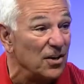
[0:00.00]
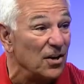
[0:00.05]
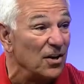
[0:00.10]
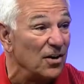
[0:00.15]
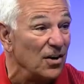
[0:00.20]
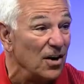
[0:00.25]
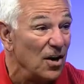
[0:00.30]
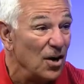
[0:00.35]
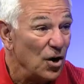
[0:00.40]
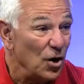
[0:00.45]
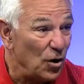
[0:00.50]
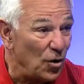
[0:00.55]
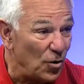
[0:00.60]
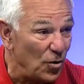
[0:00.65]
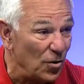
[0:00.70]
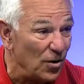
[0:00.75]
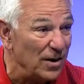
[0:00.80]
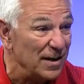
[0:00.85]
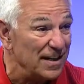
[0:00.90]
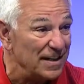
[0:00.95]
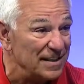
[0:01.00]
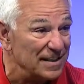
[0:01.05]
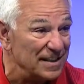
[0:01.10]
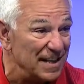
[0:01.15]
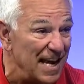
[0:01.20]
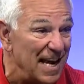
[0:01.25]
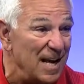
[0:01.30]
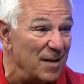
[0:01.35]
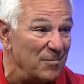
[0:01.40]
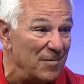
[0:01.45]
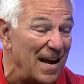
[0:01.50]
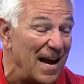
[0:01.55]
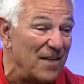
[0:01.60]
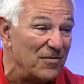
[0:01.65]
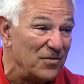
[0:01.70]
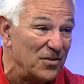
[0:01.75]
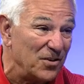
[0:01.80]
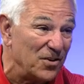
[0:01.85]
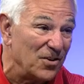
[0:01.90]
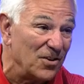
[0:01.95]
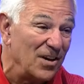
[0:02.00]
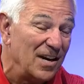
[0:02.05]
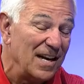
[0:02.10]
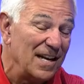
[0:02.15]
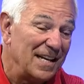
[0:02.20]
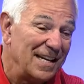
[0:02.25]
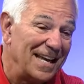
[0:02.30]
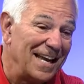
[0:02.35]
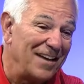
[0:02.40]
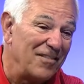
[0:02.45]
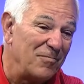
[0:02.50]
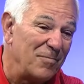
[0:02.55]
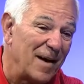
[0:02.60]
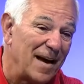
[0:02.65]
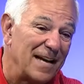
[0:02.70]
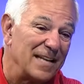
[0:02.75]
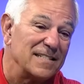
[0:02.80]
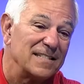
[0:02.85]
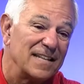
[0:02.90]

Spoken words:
Our court is named after Dave Bike.